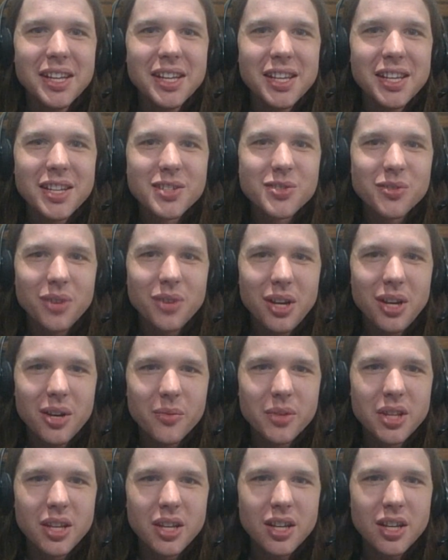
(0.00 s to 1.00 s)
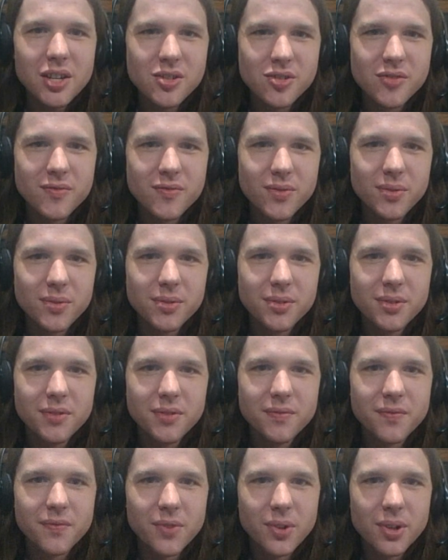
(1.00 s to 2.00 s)
It's great when the
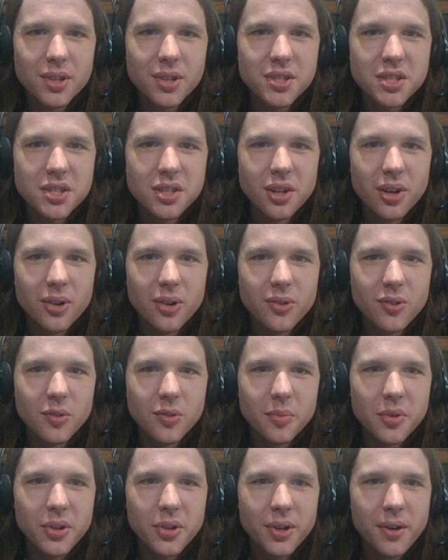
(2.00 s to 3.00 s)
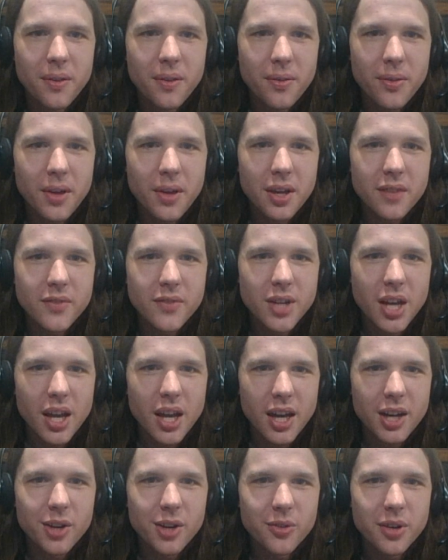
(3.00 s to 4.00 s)
introverted folks in our group couldn't think of an
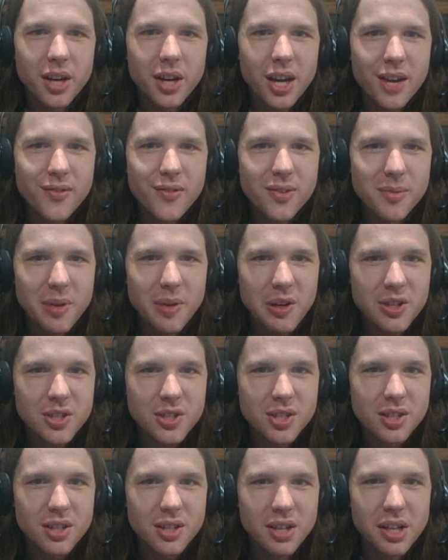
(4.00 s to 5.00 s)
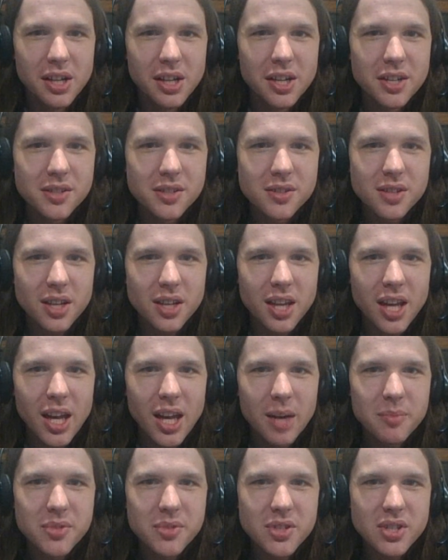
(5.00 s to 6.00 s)
adequate affirmation, so the
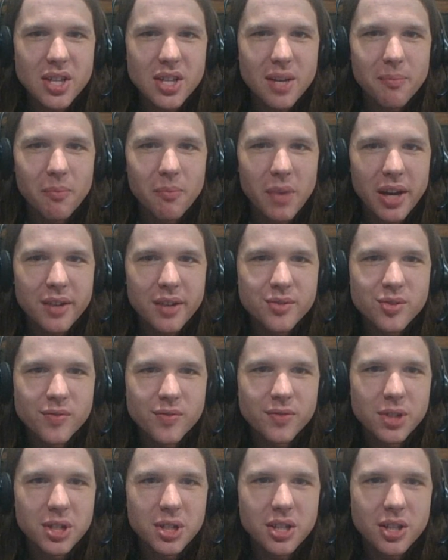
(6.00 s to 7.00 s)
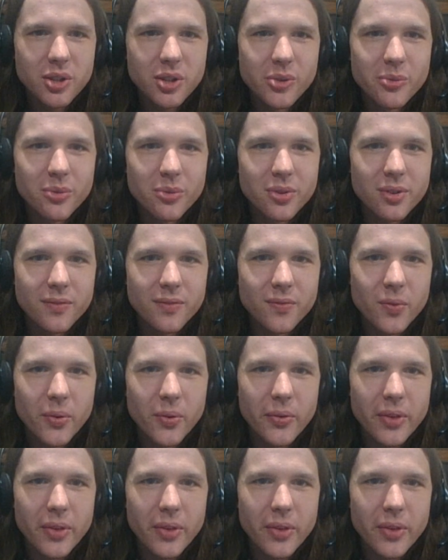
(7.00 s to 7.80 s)
camp's theme masterfully did the work for